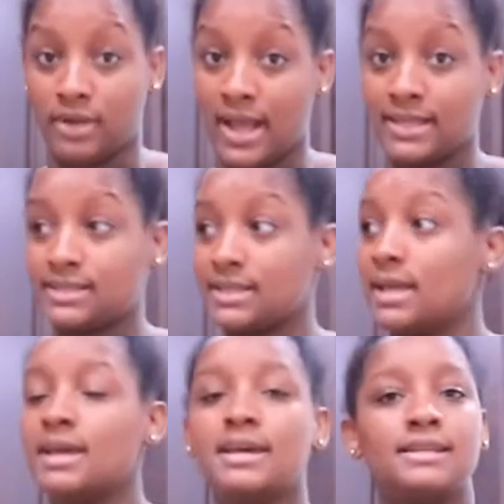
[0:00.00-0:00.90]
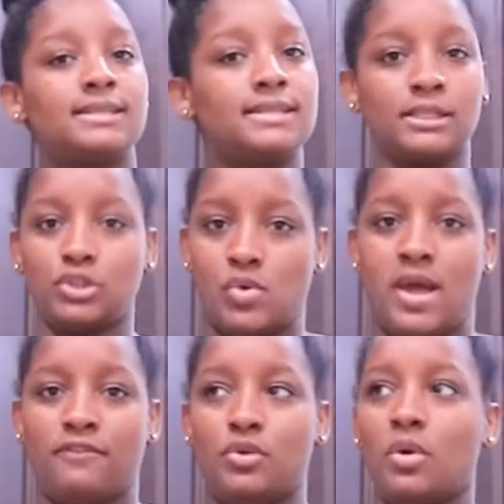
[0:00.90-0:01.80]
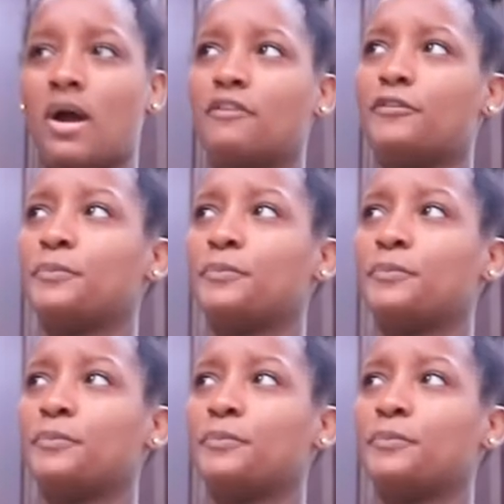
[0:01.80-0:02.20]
right? Still don't have you off.